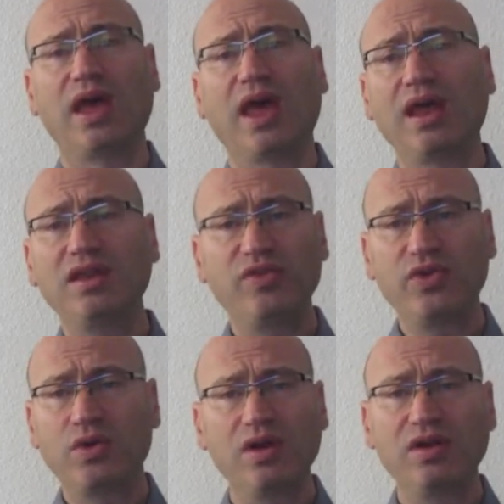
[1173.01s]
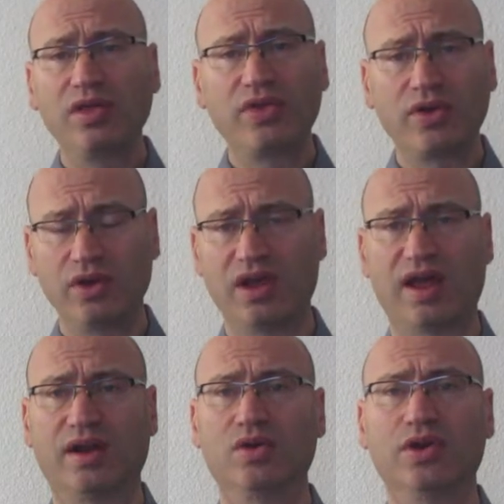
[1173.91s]
And if you're in the third
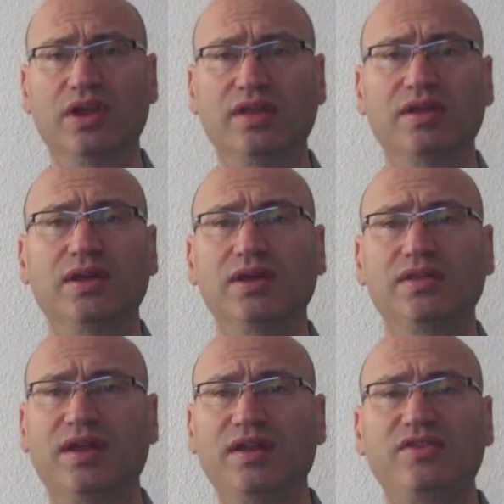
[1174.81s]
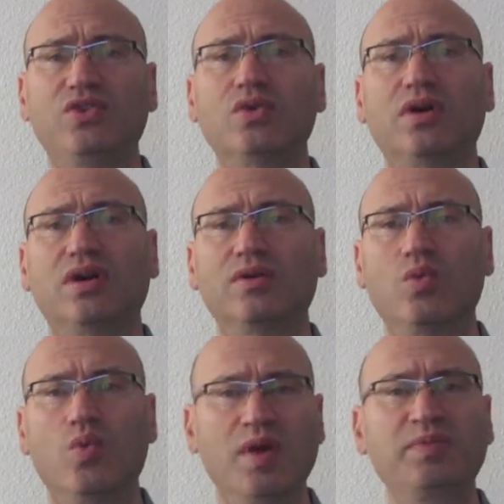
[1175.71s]
category, that is, you are
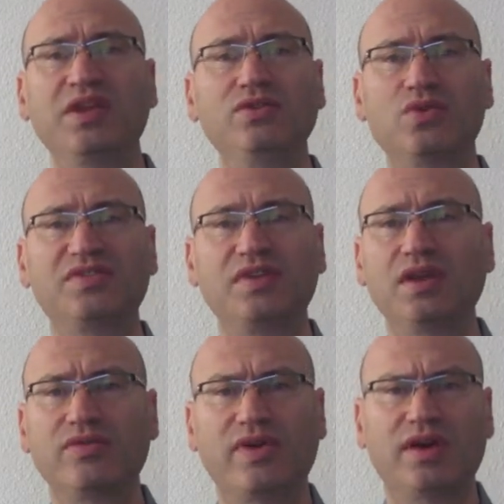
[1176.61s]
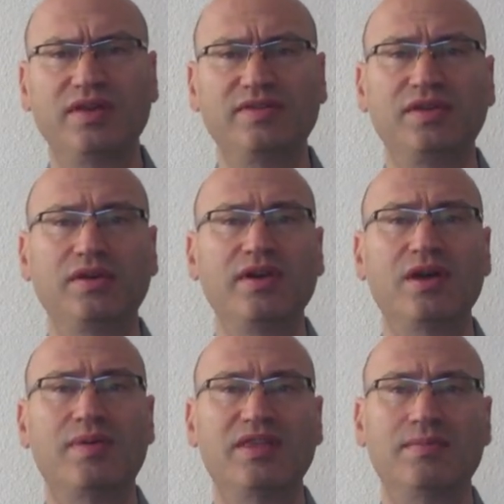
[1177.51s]
whipped into a state of
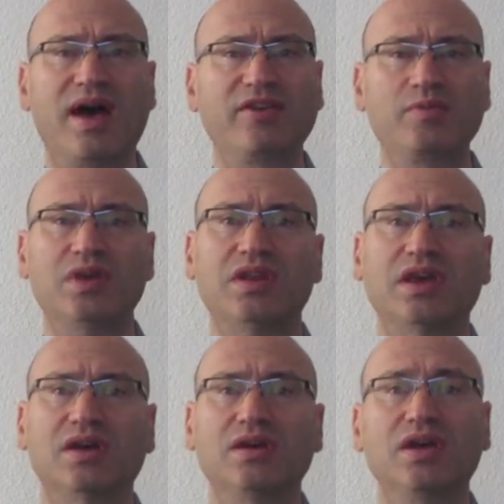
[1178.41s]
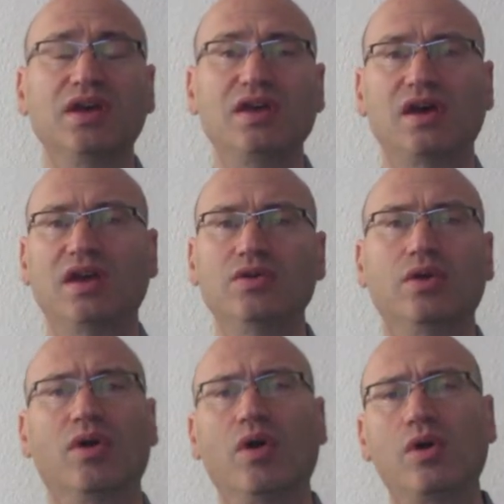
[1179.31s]
hysteria by the mass media, and
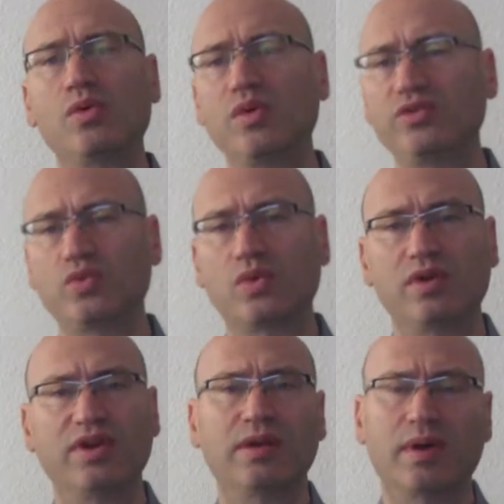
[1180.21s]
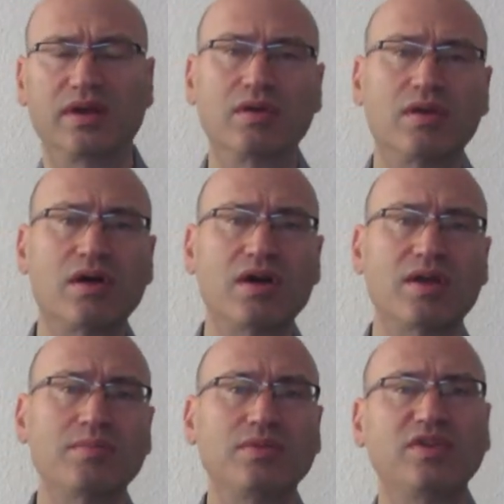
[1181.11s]
you're always worried about
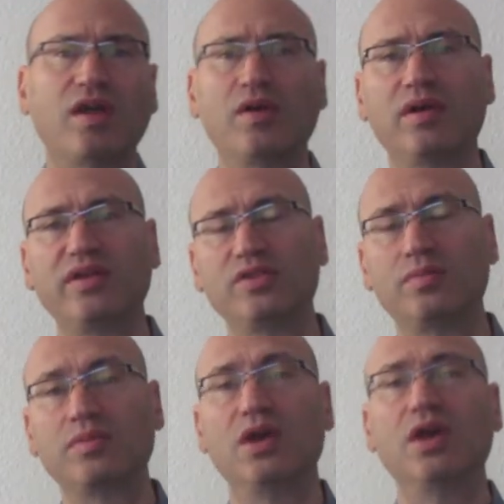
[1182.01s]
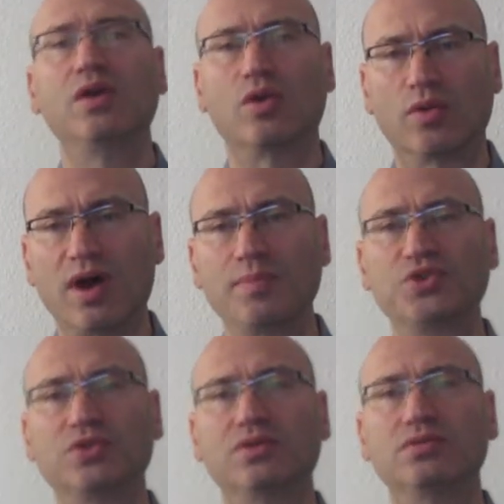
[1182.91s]
crime, terrorism,
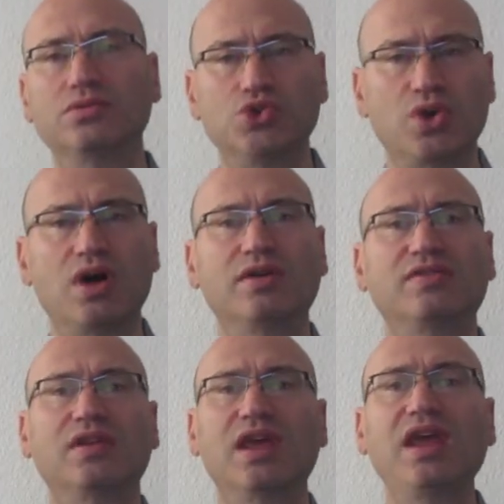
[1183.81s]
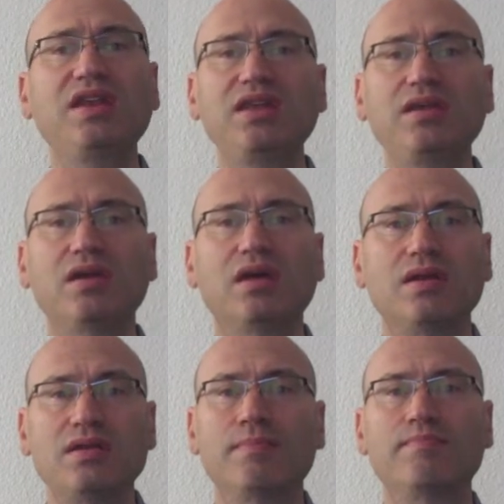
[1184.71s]
corruption, drugs, and any
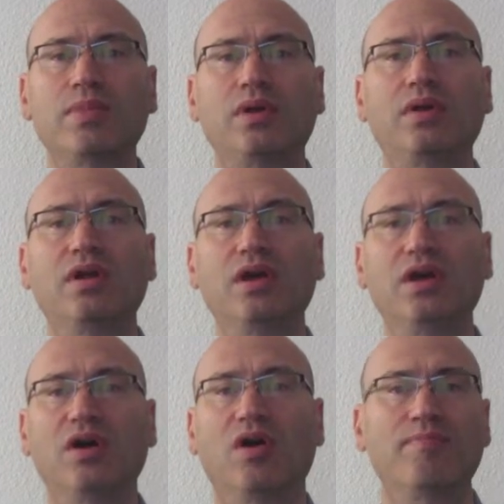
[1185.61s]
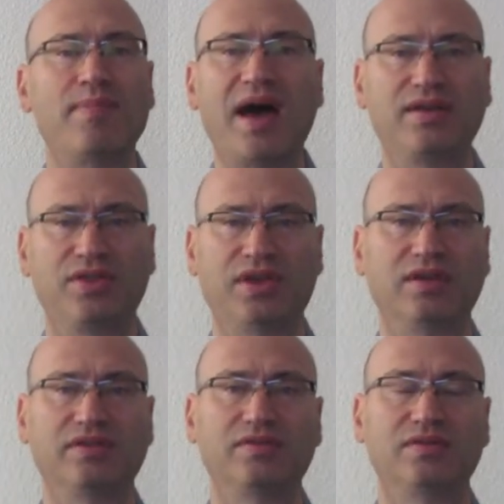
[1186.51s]
number of bad
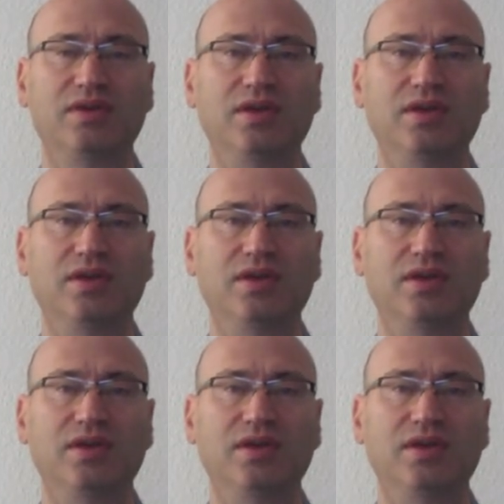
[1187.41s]
things,